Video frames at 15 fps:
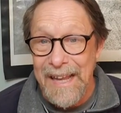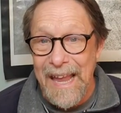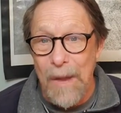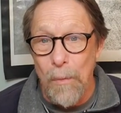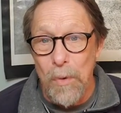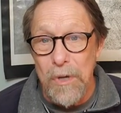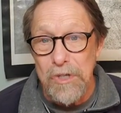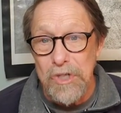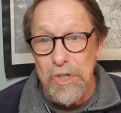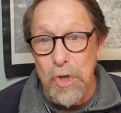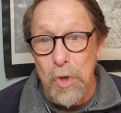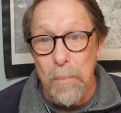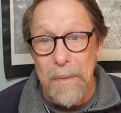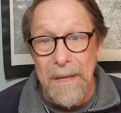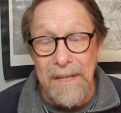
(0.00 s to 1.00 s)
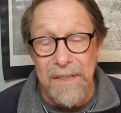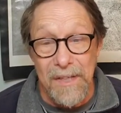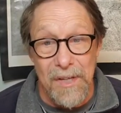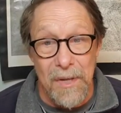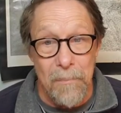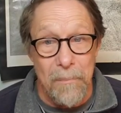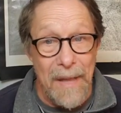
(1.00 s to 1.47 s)
And would you be
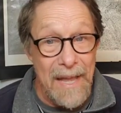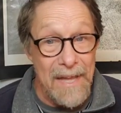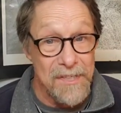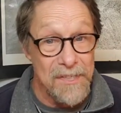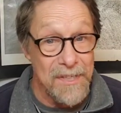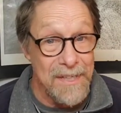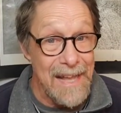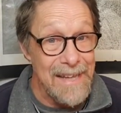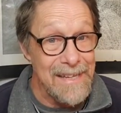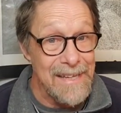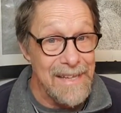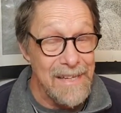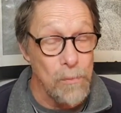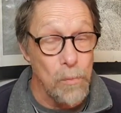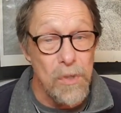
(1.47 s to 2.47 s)
the compassion I need?